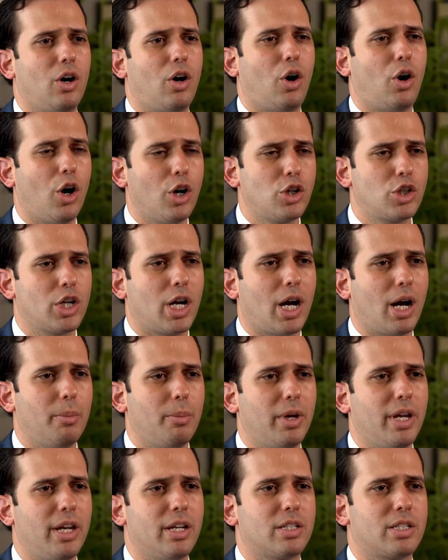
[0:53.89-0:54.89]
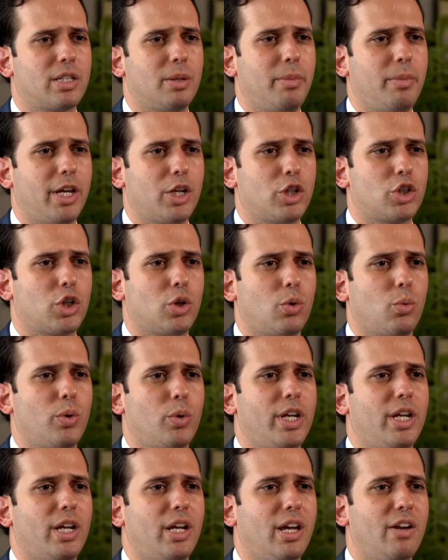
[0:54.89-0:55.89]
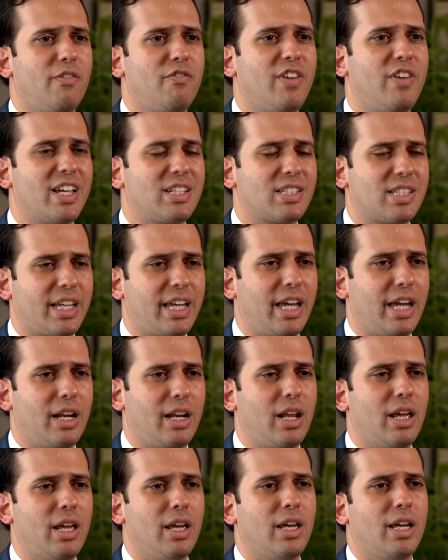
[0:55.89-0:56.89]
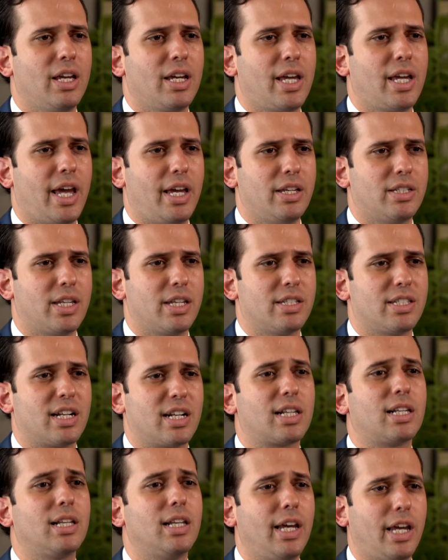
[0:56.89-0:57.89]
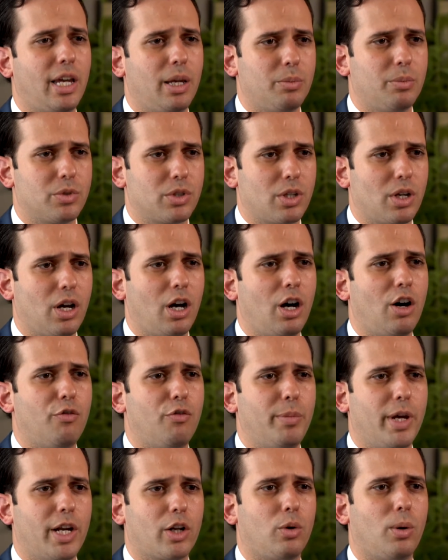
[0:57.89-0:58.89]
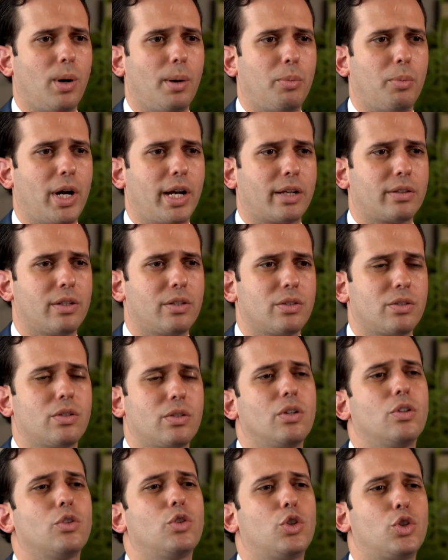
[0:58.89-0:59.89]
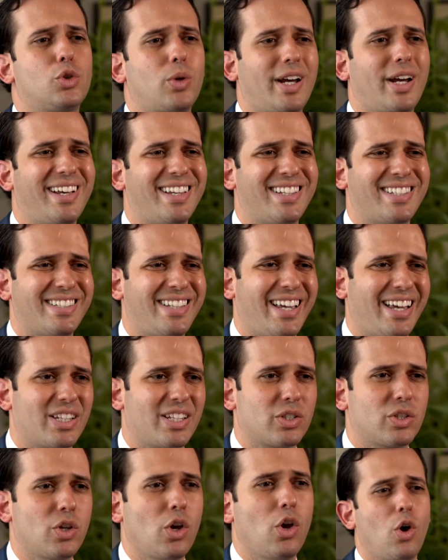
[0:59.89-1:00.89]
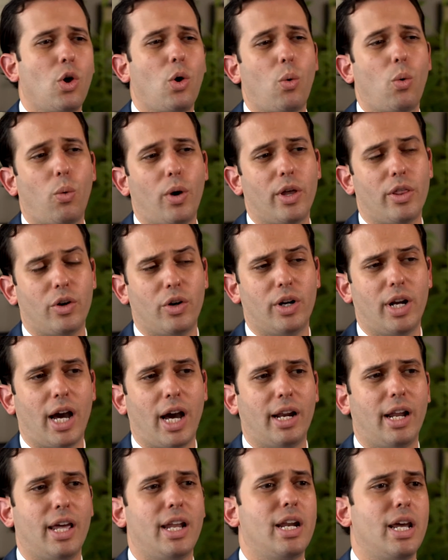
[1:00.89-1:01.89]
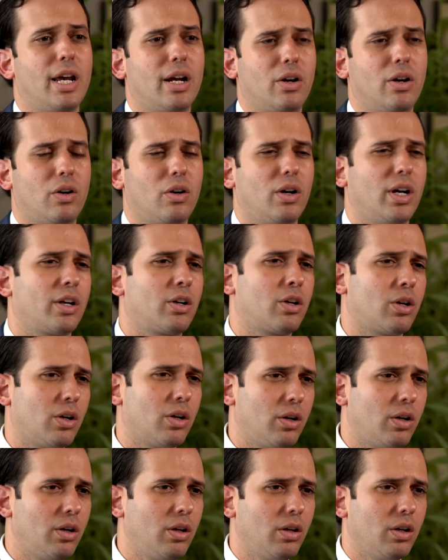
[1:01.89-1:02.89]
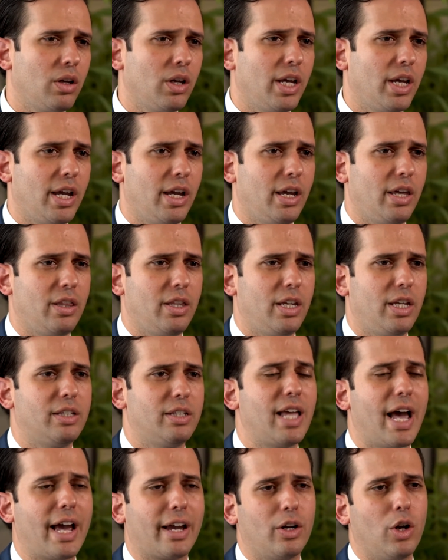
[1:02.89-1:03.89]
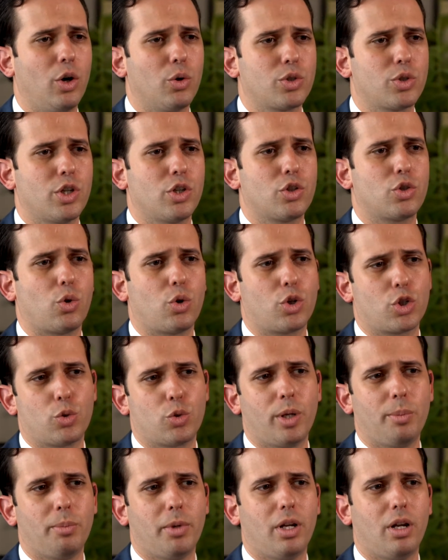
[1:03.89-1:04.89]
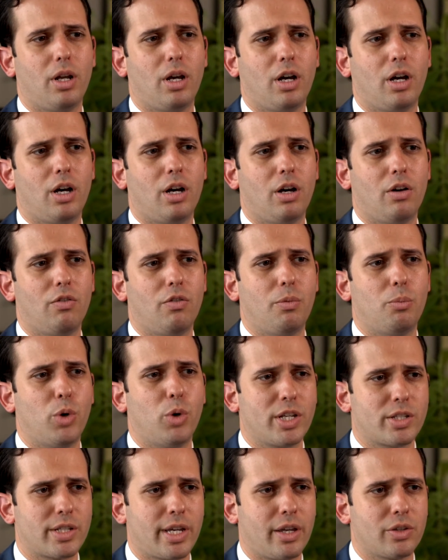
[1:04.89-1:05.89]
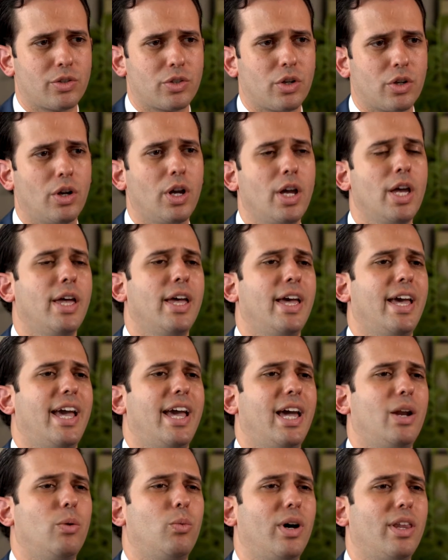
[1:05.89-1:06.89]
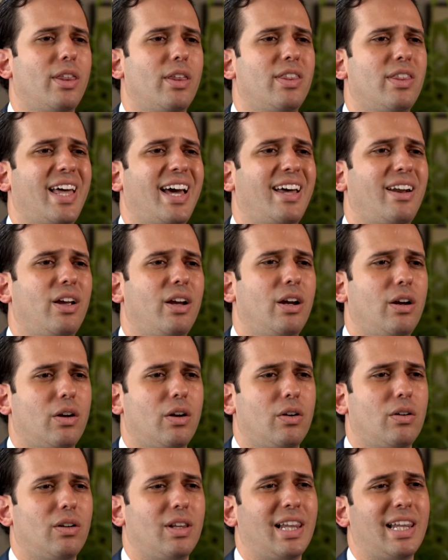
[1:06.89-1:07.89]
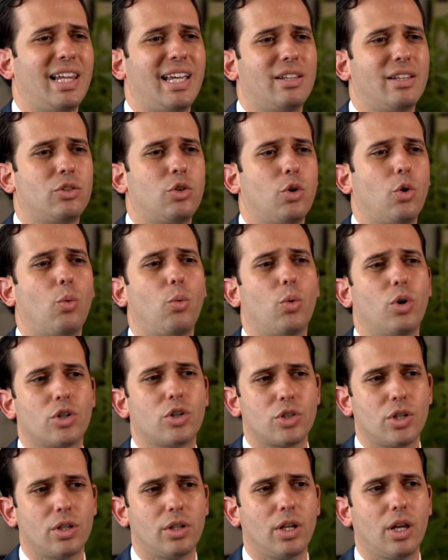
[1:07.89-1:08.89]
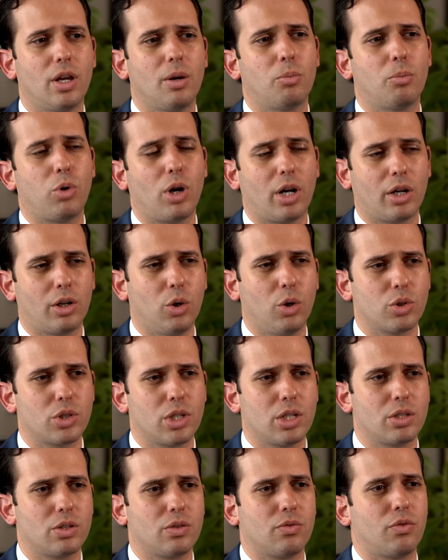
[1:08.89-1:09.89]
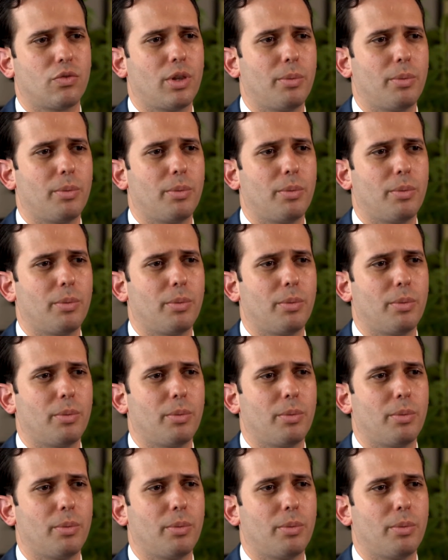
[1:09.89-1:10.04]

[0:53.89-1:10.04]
Our job is to make sure we investigate cases and claims of medical malpractice to try to assess whether or not an error occurred in the diagnosis or treatment of breast cancer and whether that error led to a worsened prognosis for the